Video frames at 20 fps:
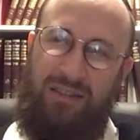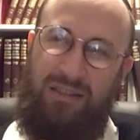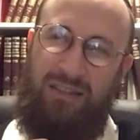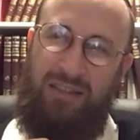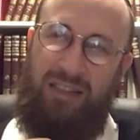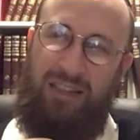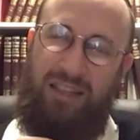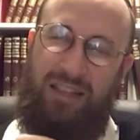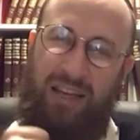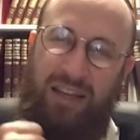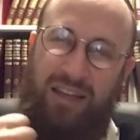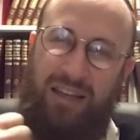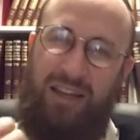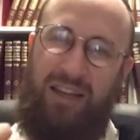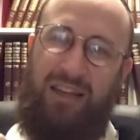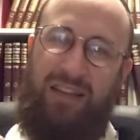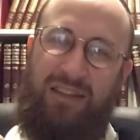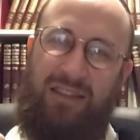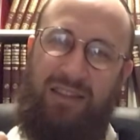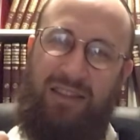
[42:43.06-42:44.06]
These
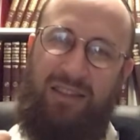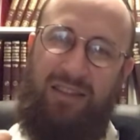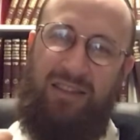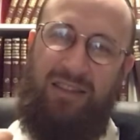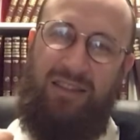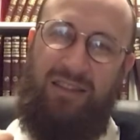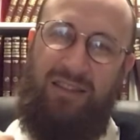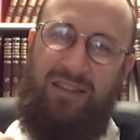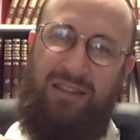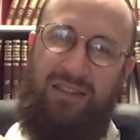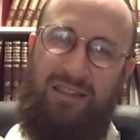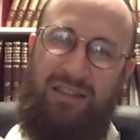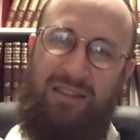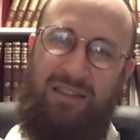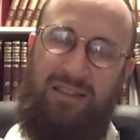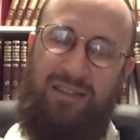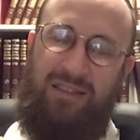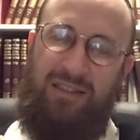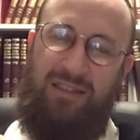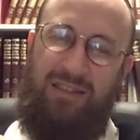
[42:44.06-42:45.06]
ideas
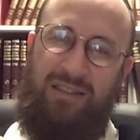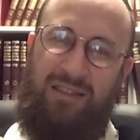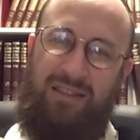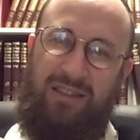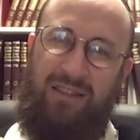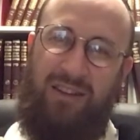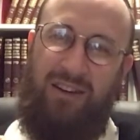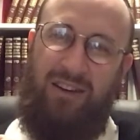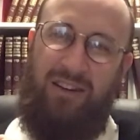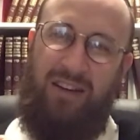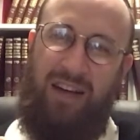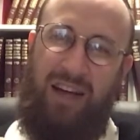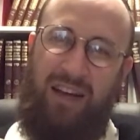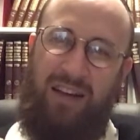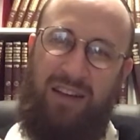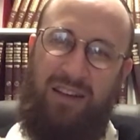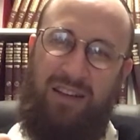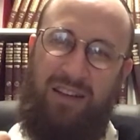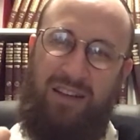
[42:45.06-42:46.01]
are not